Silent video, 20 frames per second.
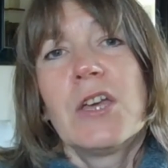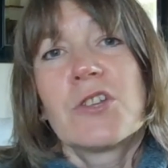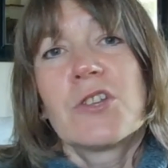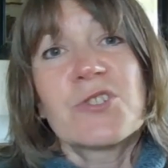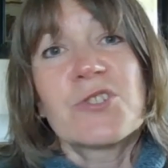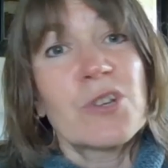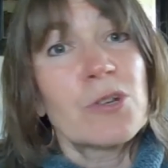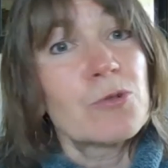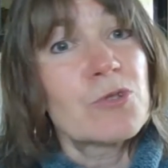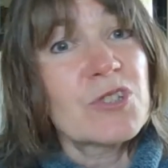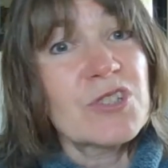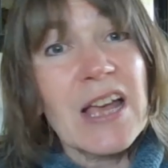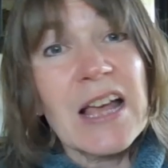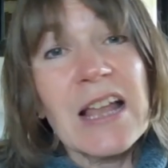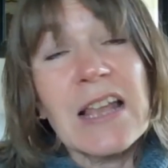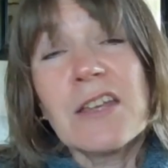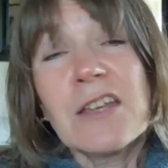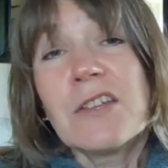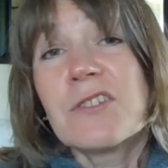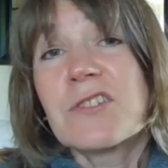So
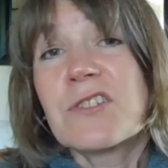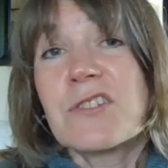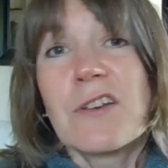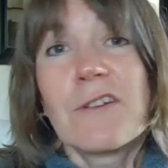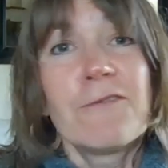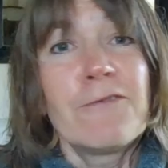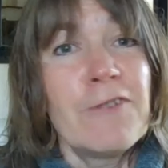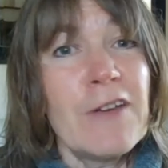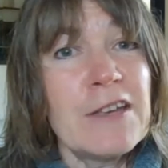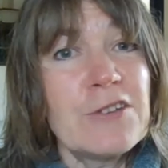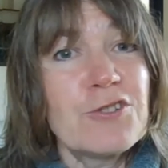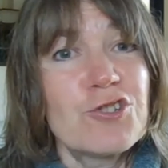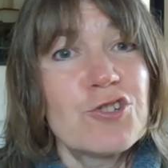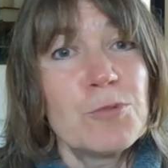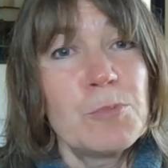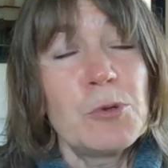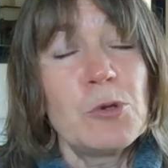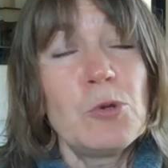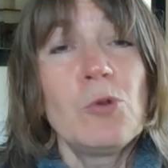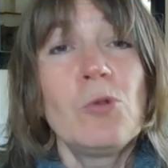salads,
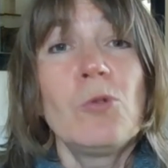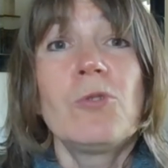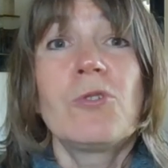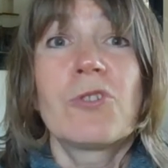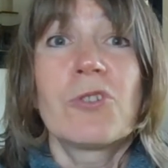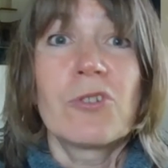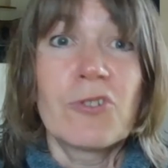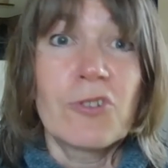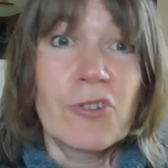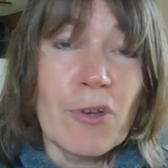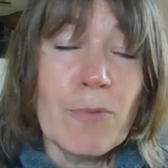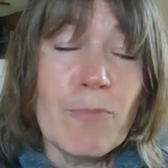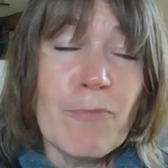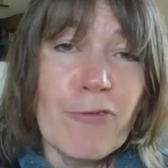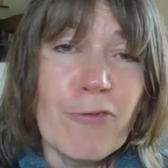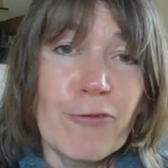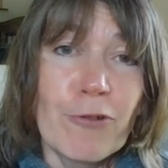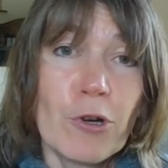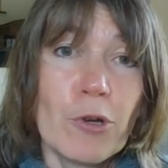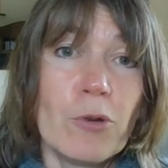vegetables, some
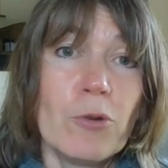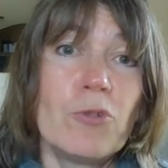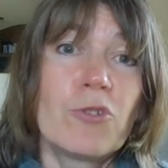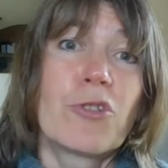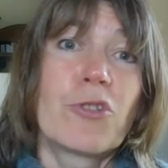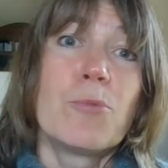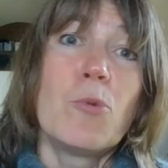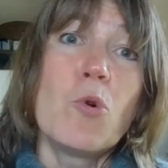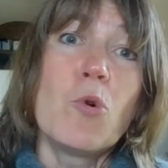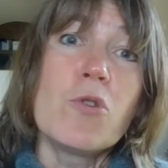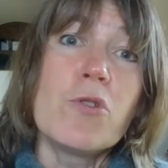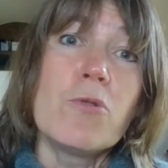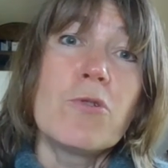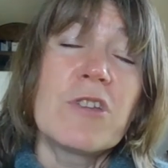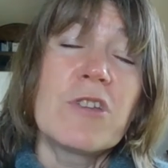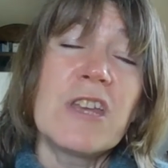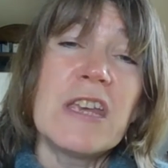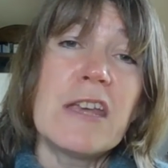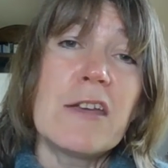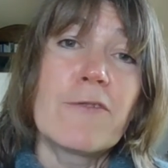fruits, the more you
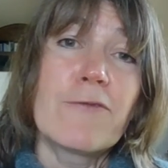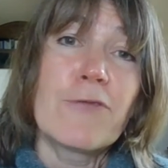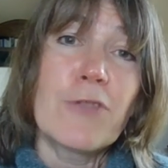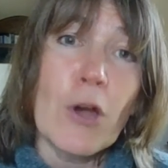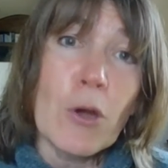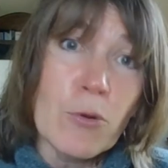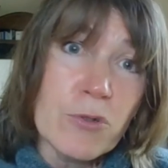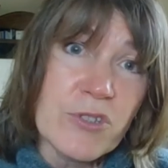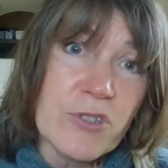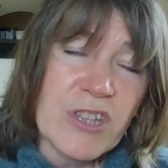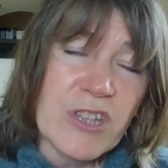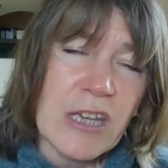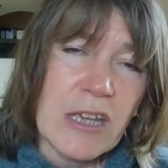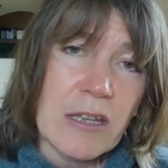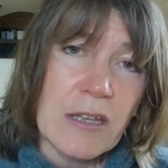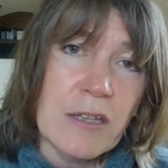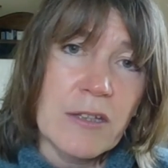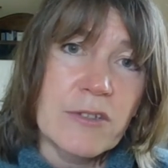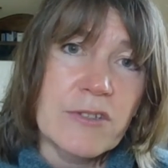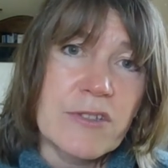can eat of those
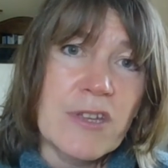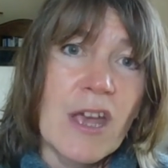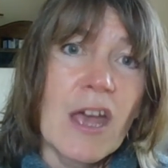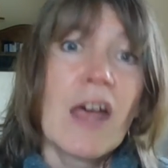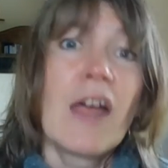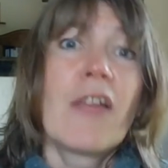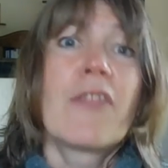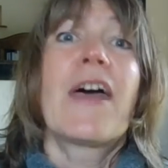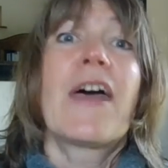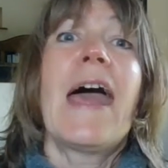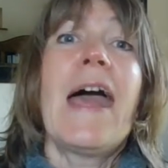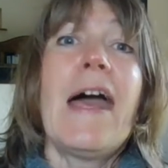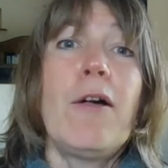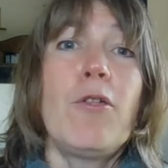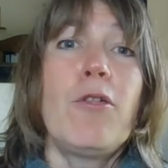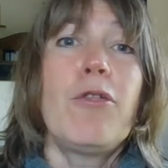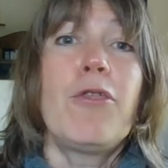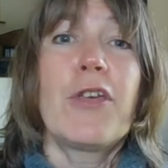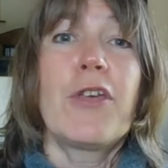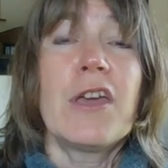things, the
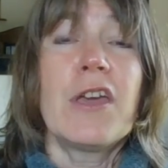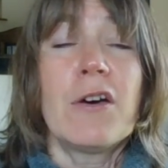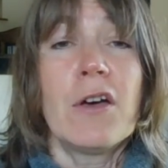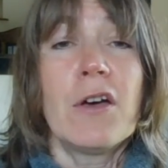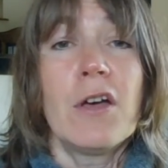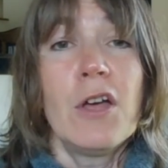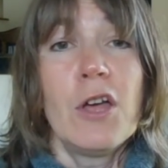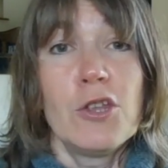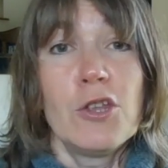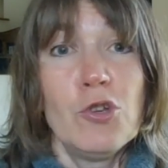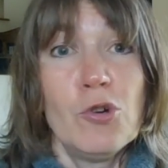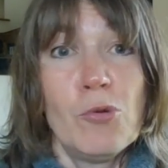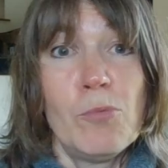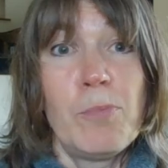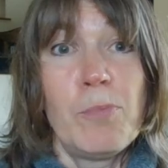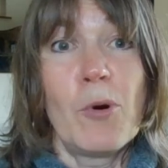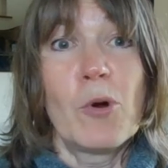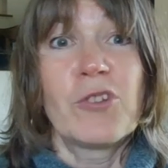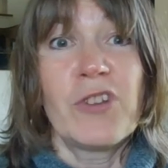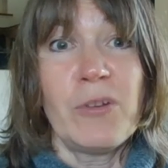healthier your
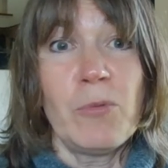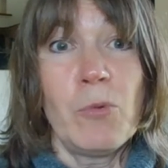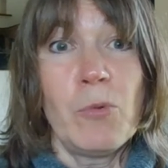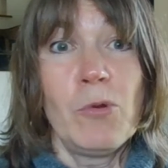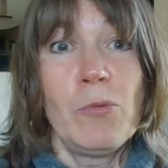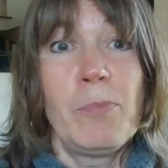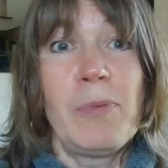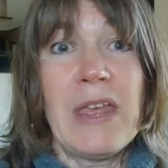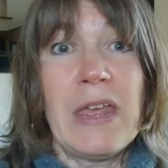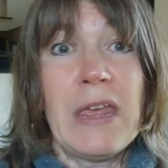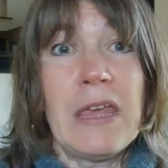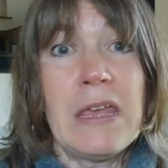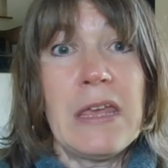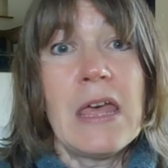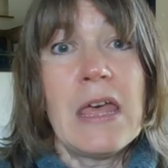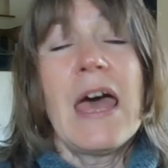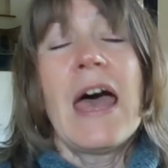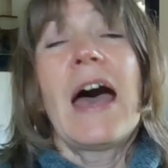body will be.